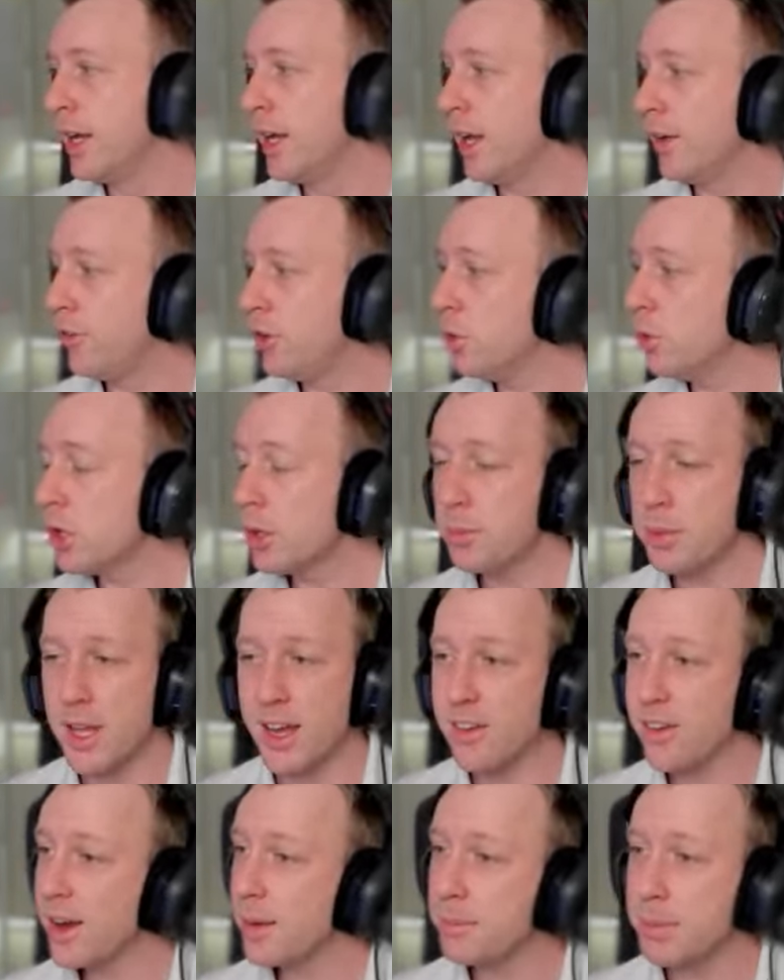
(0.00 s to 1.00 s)
If you want to
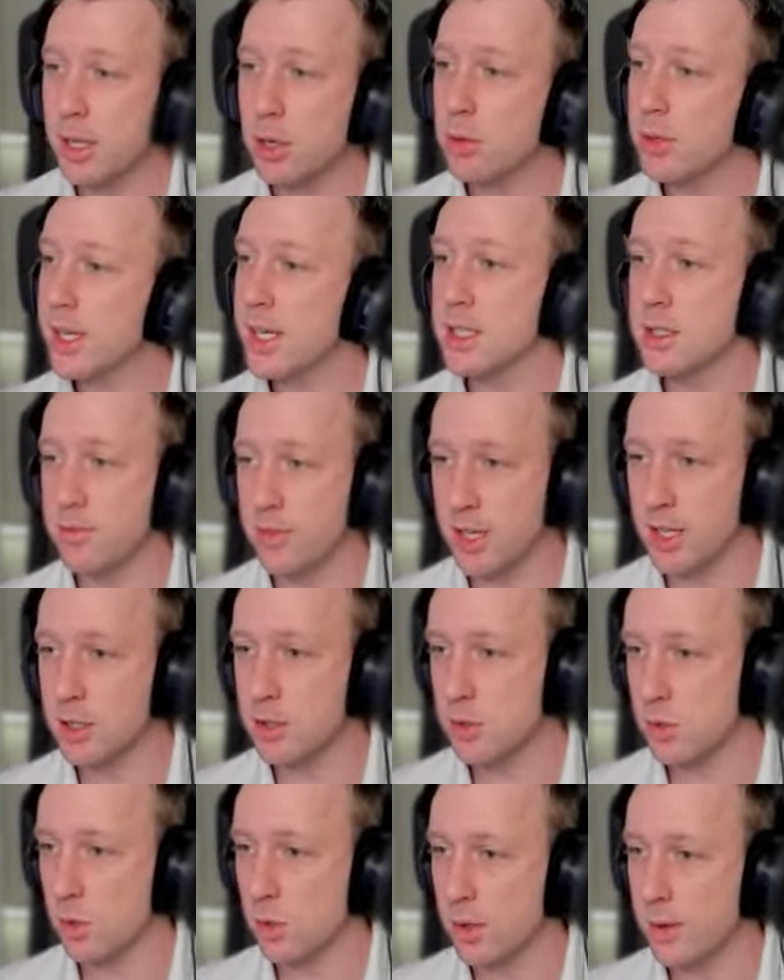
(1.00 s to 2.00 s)
play around Petal Dance
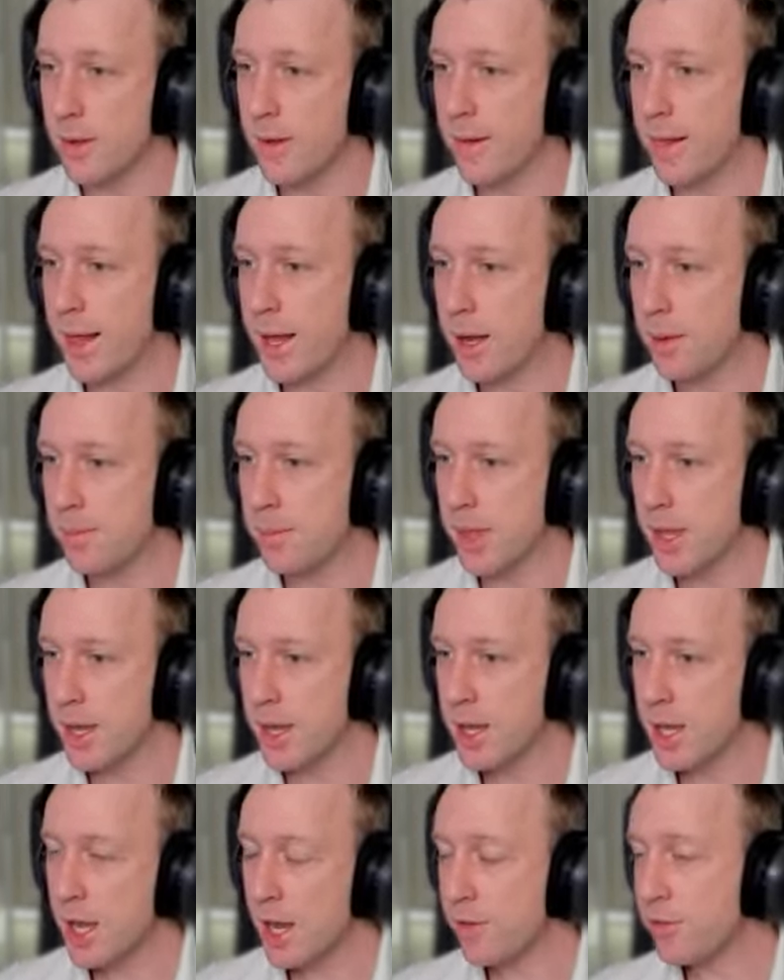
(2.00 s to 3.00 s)
Venusaur,
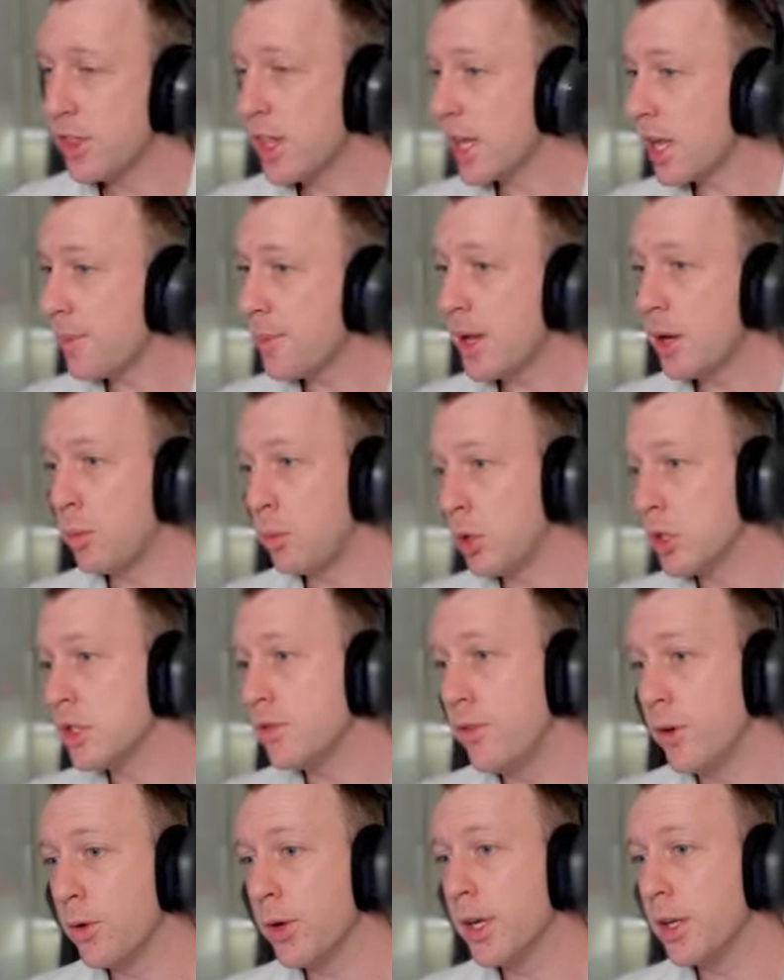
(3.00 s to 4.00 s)
have a think about what's
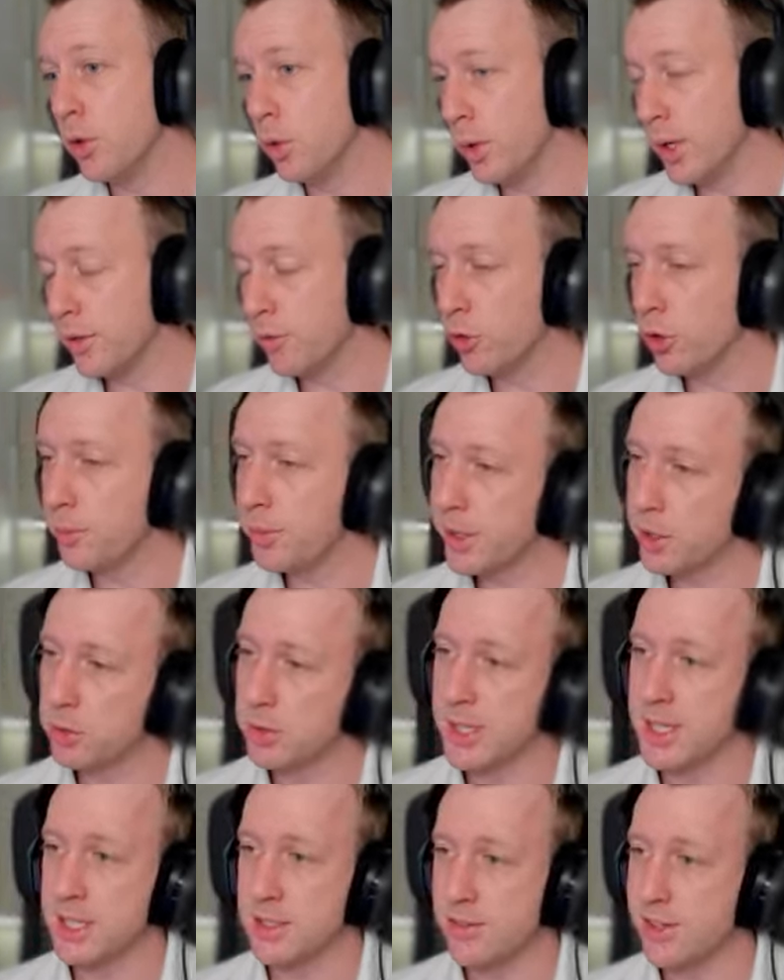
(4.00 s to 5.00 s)
very annoying for a Petal
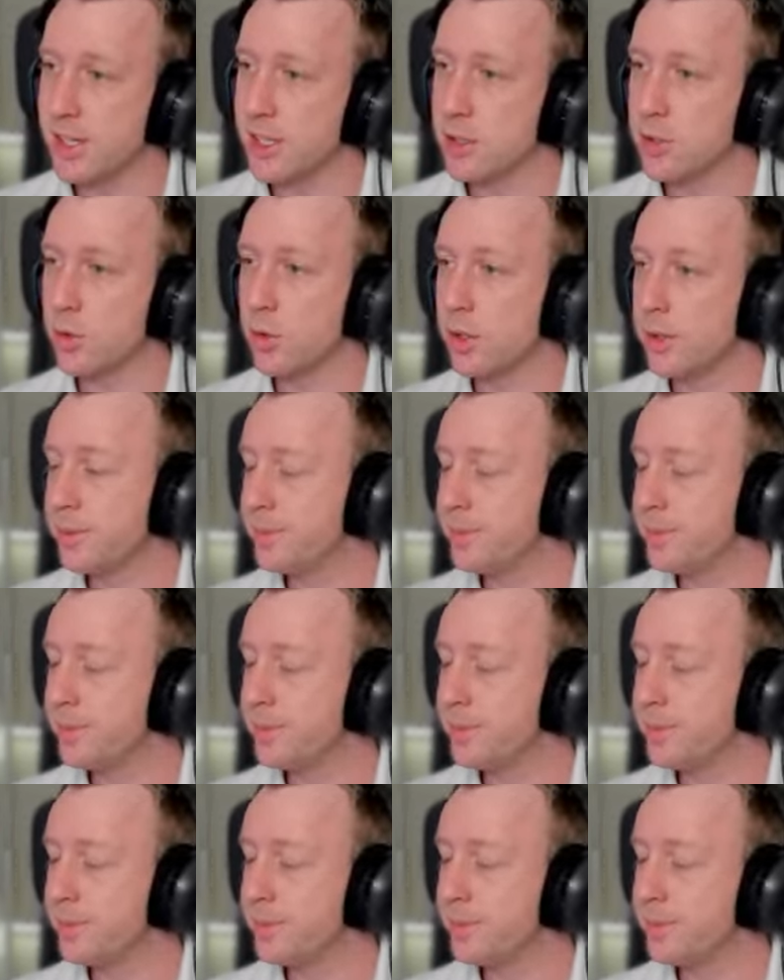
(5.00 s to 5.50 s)
Dance Venusaur.